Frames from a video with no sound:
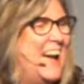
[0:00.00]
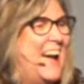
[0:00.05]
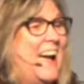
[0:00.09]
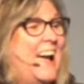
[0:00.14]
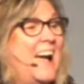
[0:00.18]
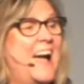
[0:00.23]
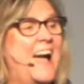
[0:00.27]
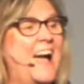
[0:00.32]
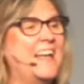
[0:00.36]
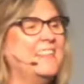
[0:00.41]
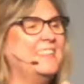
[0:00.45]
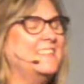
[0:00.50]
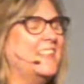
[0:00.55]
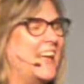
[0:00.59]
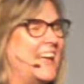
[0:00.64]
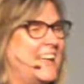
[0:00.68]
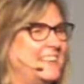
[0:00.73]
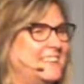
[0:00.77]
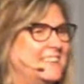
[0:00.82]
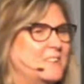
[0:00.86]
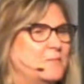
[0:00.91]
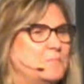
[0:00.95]
I
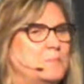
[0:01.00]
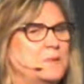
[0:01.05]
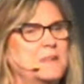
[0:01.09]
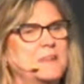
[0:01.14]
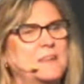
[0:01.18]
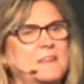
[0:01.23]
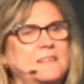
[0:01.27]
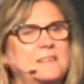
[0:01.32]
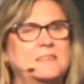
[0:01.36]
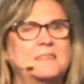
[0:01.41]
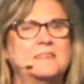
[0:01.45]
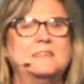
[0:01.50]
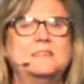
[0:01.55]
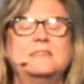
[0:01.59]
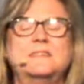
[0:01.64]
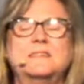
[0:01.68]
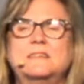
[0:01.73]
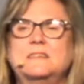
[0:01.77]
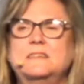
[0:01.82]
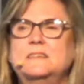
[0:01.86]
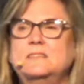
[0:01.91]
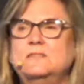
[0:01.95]
liked it because it
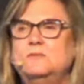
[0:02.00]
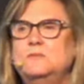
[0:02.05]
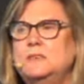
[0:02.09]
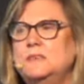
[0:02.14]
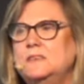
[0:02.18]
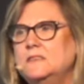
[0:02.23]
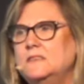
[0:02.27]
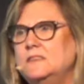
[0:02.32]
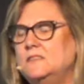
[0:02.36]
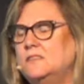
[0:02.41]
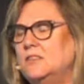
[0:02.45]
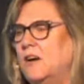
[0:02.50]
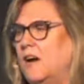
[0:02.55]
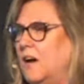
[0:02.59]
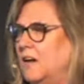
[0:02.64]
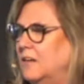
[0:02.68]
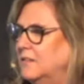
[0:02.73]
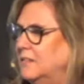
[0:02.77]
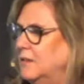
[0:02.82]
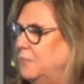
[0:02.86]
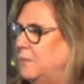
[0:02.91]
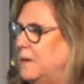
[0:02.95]
really
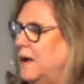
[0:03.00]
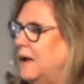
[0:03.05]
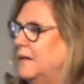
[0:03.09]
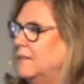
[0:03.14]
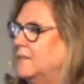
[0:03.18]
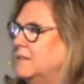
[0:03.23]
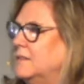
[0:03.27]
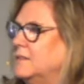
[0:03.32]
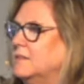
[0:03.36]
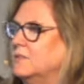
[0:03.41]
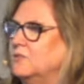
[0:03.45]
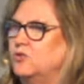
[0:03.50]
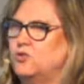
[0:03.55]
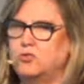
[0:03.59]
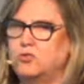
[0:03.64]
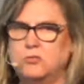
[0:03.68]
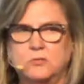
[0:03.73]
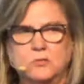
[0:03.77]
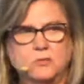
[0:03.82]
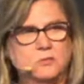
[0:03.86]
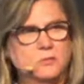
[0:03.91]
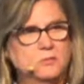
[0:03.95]
talked about the
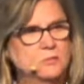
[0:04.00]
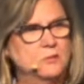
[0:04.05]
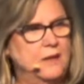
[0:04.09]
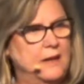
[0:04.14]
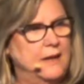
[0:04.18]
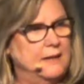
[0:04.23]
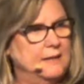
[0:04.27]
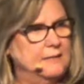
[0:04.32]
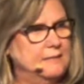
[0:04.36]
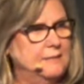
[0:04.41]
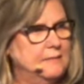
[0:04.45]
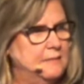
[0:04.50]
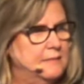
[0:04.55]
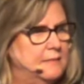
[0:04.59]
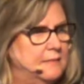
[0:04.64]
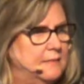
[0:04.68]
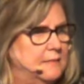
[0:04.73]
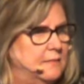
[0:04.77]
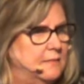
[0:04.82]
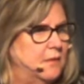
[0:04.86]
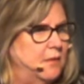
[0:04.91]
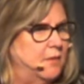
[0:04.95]
true
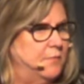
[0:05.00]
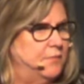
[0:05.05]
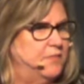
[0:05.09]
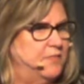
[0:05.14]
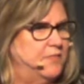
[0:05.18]
essence of